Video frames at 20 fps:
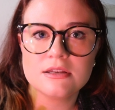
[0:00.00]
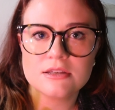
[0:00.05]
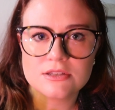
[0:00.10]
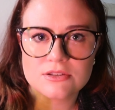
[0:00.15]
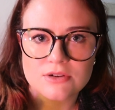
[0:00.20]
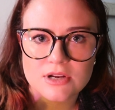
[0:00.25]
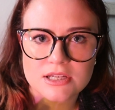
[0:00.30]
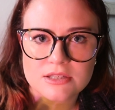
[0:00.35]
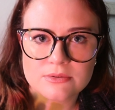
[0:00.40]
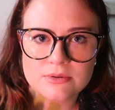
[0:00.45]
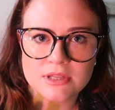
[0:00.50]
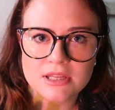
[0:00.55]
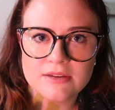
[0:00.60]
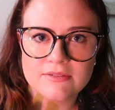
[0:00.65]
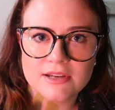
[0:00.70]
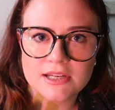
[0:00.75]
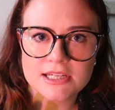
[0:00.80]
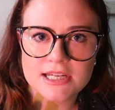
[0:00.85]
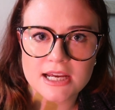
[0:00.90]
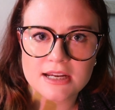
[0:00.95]
stress
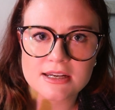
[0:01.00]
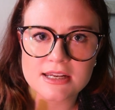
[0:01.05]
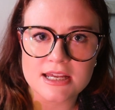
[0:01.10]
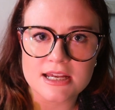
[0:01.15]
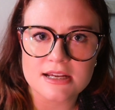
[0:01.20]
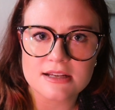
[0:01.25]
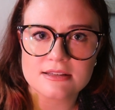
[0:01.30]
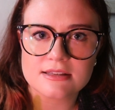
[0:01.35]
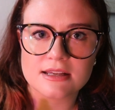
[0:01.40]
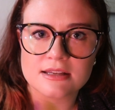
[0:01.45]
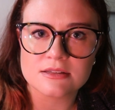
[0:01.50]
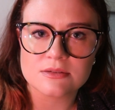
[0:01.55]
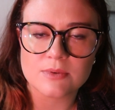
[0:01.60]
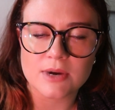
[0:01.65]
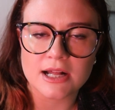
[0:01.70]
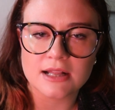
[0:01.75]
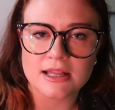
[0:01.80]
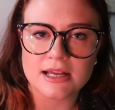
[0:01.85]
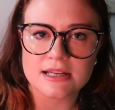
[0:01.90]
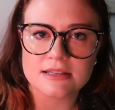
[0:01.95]
relieving techniques, as
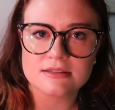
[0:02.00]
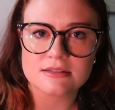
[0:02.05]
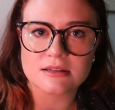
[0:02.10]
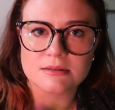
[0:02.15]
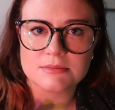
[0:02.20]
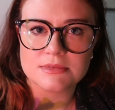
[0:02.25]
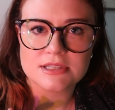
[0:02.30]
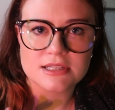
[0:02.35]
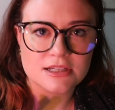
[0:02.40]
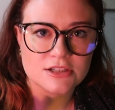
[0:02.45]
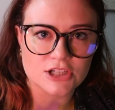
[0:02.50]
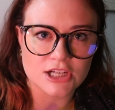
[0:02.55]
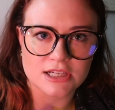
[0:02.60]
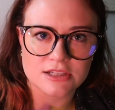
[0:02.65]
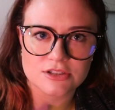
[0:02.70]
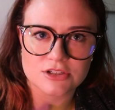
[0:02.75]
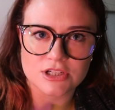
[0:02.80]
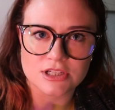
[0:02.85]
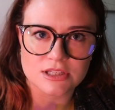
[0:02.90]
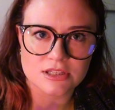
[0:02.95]
well as some
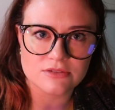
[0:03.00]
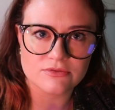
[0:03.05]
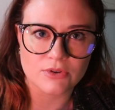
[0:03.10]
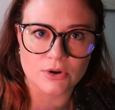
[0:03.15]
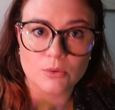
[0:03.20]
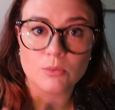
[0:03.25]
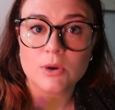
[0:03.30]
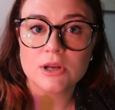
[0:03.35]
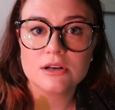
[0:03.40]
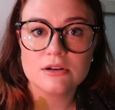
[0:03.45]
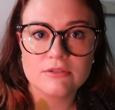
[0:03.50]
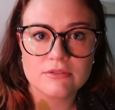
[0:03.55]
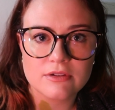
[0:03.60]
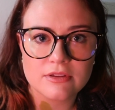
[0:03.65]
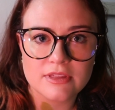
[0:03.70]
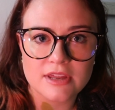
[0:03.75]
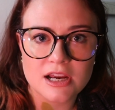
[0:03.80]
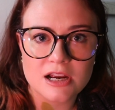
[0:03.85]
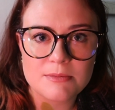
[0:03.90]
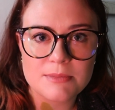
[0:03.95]
suggestions for
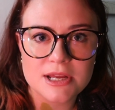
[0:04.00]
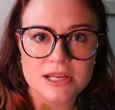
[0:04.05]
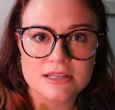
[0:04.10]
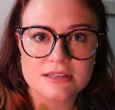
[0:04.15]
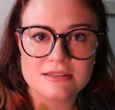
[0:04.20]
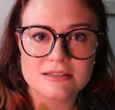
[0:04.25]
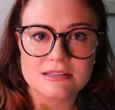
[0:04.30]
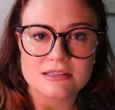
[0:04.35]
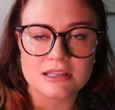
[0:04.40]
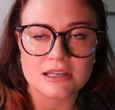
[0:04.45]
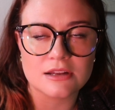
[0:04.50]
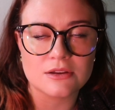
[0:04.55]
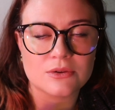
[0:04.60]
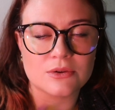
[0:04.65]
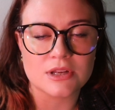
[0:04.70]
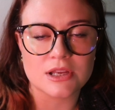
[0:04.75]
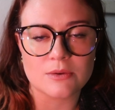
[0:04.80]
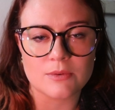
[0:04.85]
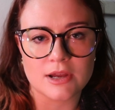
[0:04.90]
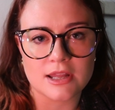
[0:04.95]
wonderful therapists,
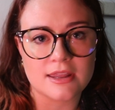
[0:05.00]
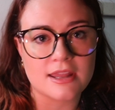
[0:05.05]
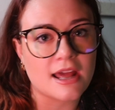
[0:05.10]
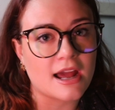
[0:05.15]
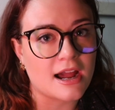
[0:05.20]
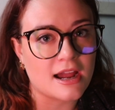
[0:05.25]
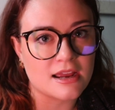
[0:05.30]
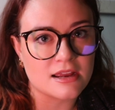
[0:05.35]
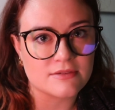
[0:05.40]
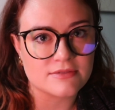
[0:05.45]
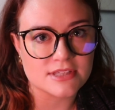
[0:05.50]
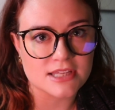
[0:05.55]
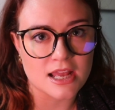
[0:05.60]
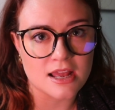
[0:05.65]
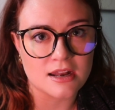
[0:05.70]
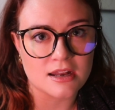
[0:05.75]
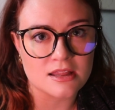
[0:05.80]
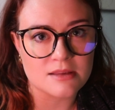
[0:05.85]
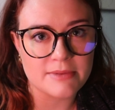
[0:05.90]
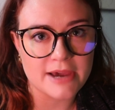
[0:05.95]
including one that I have
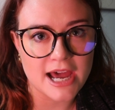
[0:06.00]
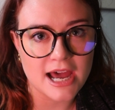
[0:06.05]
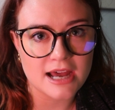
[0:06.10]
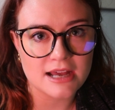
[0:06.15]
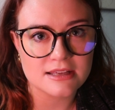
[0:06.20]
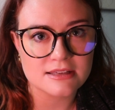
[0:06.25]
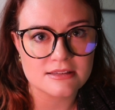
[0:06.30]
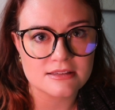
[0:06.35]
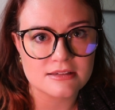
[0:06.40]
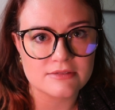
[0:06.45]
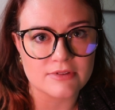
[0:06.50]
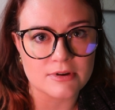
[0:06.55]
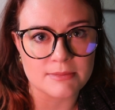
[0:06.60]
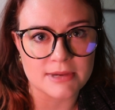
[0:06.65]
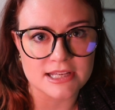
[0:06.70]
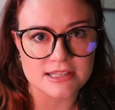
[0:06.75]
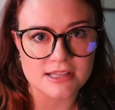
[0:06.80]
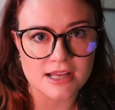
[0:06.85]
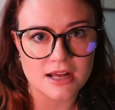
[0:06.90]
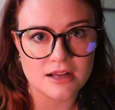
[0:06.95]
seen in the past for
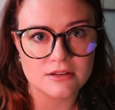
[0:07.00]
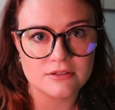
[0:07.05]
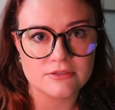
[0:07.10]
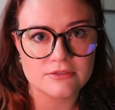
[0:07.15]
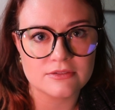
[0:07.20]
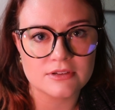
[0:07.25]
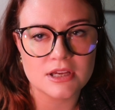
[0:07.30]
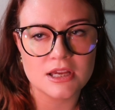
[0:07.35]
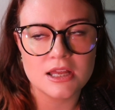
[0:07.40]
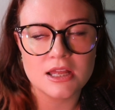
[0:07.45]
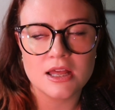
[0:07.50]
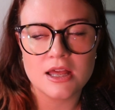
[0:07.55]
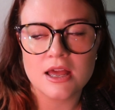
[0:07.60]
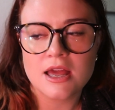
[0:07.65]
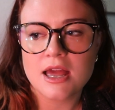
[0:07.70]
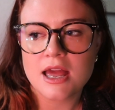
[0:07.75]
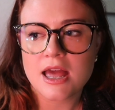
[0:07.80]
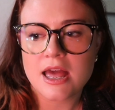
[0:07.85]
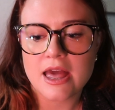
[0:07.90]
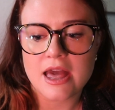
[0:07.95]
myself.
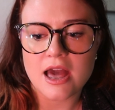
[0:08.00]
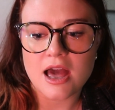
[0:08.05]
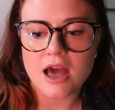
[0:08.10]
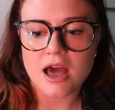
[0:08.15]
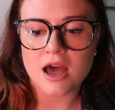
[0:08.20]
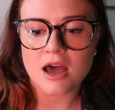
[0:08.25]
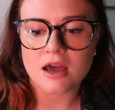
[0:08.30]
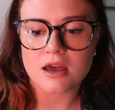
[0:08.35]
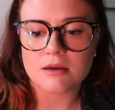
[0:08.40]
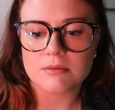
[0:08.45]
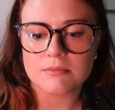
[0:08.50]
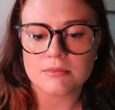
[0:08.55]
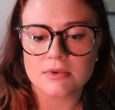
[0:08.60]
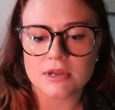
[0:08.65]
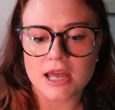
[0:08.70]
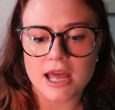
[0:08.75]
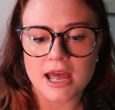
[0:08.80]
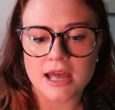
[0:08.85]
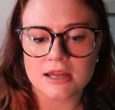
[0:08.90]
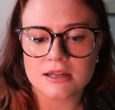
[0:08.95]

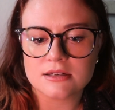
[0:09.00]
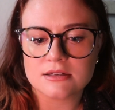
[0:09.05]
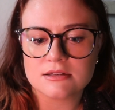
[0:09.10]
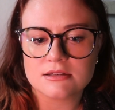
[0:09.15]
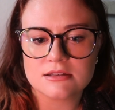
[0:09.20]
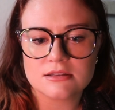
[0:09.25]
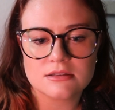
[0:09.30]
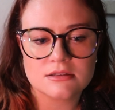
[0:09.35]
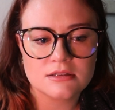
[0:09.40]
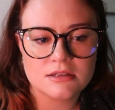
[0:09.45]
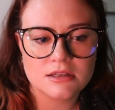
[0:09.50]
And